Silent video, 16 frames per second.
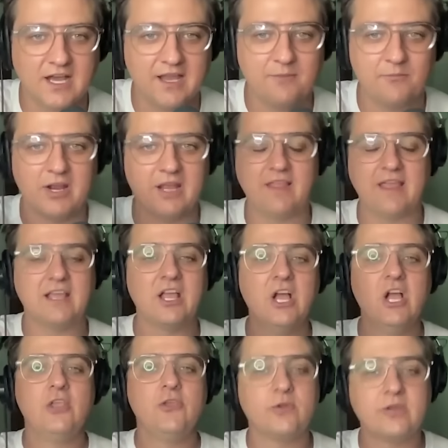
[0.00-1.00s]
time, right? Like,
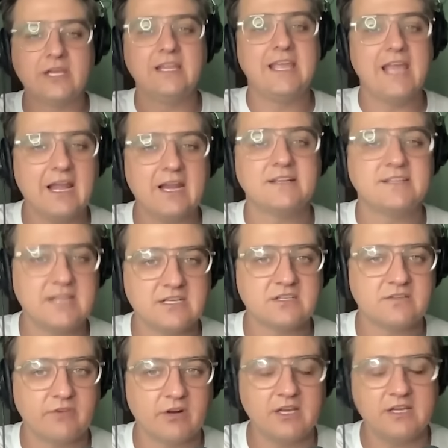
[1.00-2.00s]
you can get
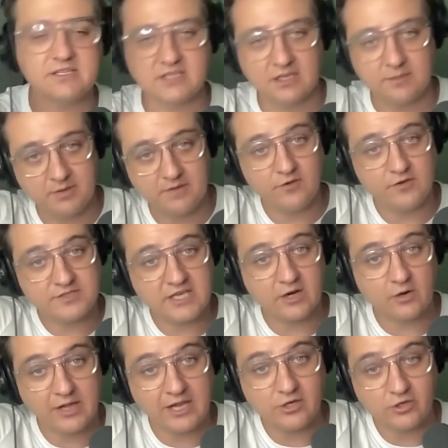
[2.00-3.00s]
attention very easily. But if you
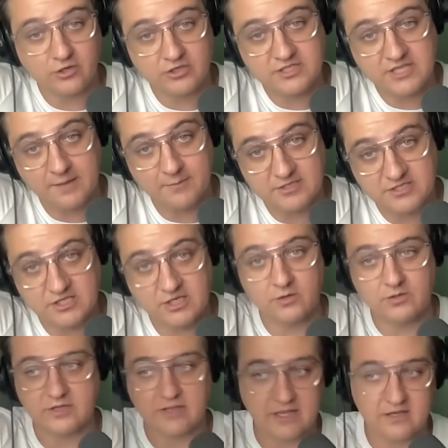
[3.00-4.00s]
said, okay, your assignment is to
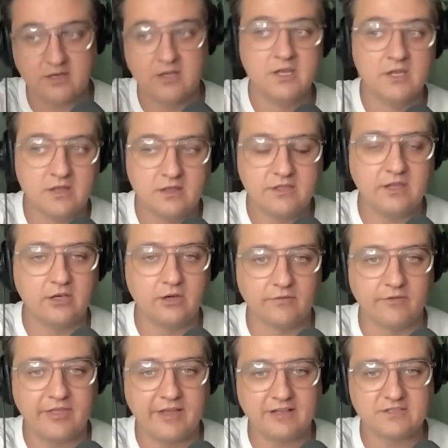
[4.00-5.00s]
go into that theater
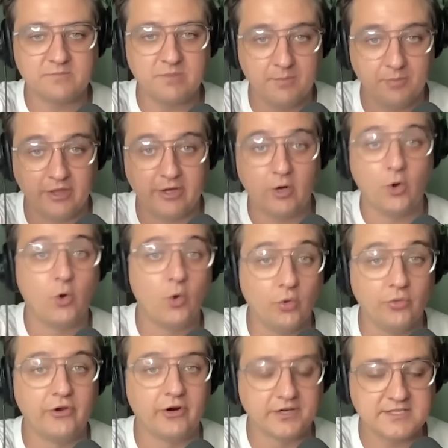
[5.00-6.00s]
of 1,000 people and
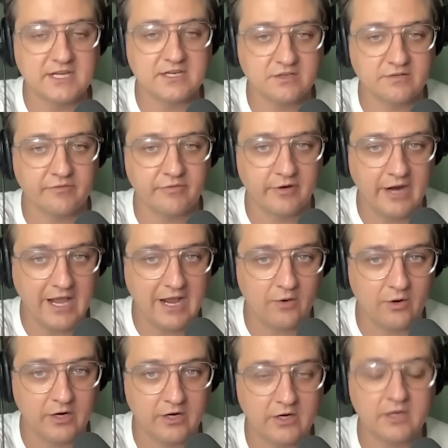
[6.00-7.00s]
hold their attention for an
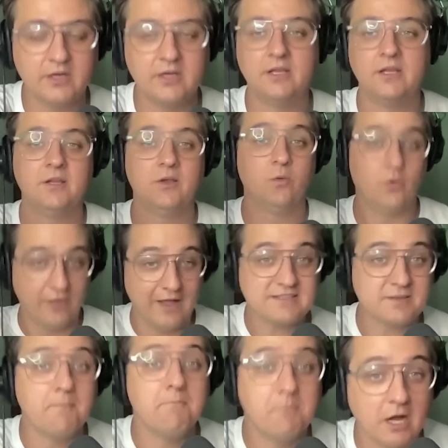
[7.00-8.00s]
hour, well,
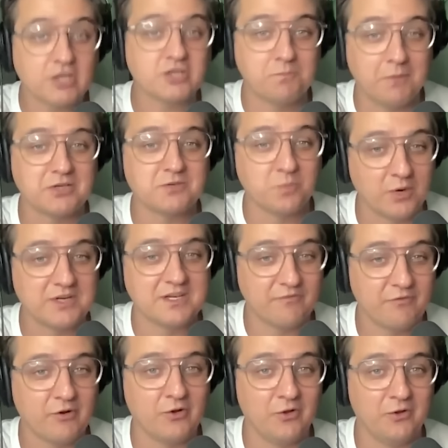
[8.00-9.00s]
that's a much, much more
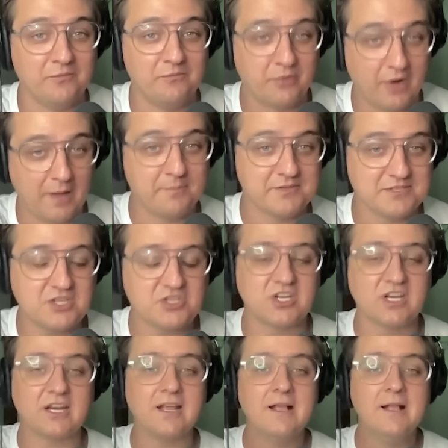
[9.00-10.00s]
difficult
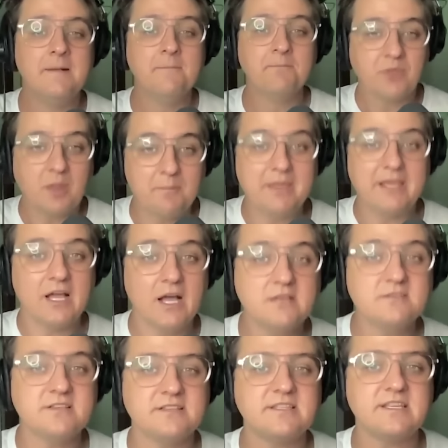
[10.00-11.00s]
proposition.
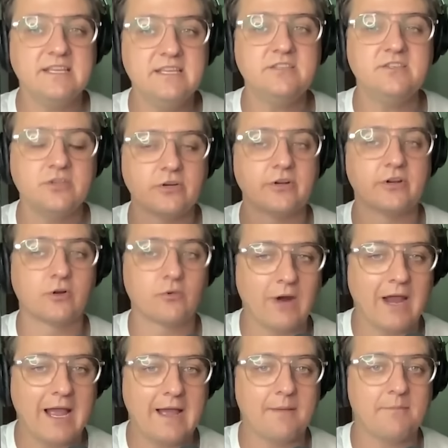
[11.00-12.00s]
Because it's easier to
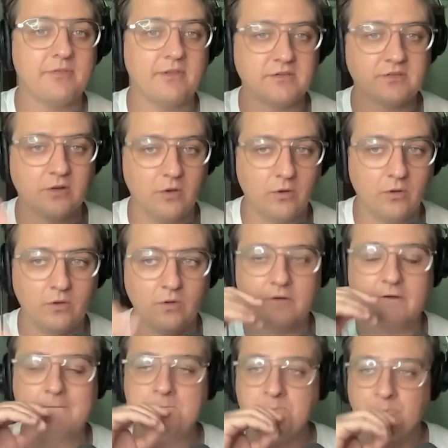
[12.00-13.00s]
grab than to
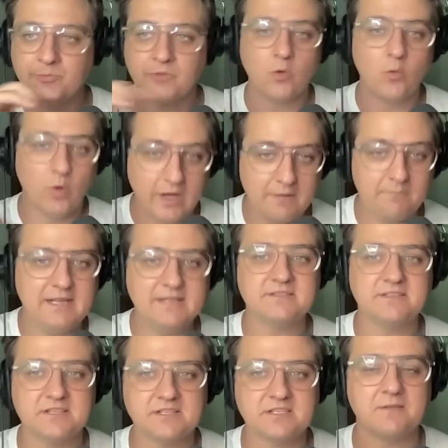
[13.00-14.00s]
hold, what it
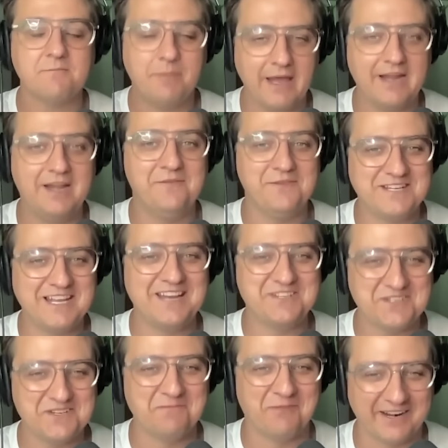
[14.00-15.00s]
means is competitive
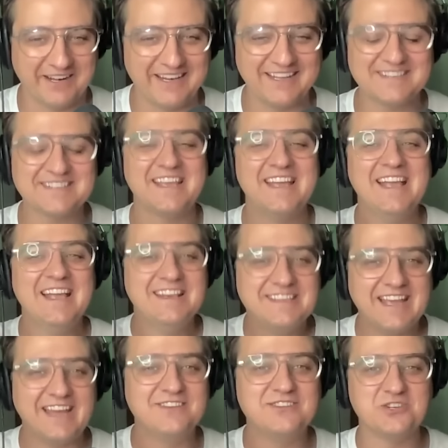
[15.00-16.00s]
attention markets
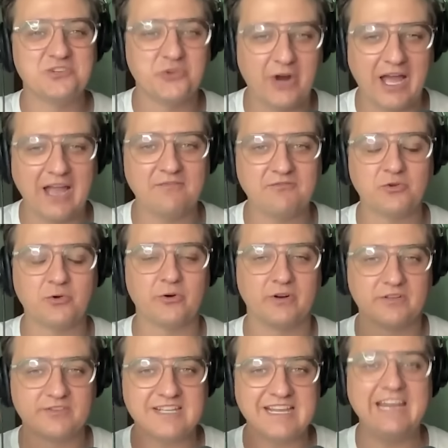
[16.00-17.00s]
tend to drive
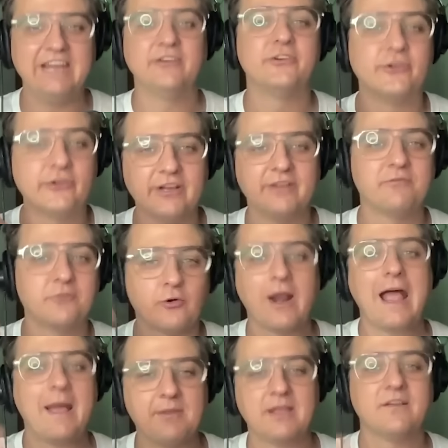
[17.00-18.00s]
towards iterative
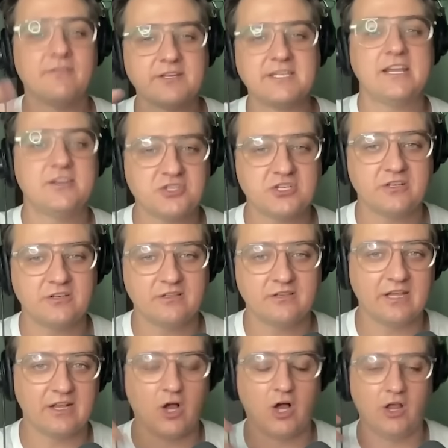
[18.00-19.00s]
grabbing of attention.
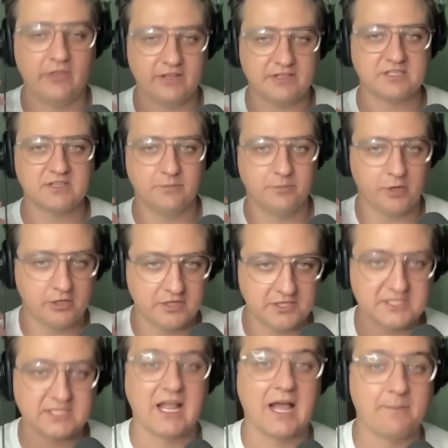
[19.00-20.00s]
I call this in the book
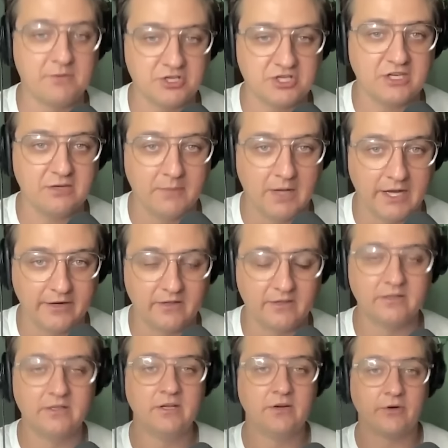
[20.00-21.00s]
the slot machine
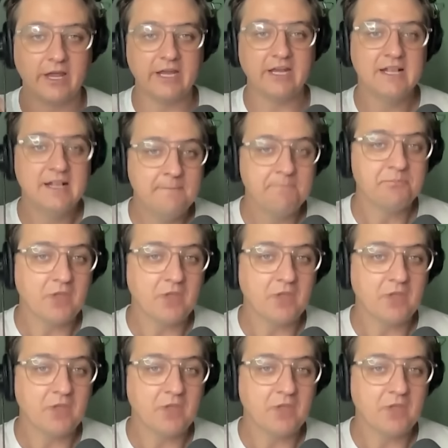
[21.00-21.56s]
model, right?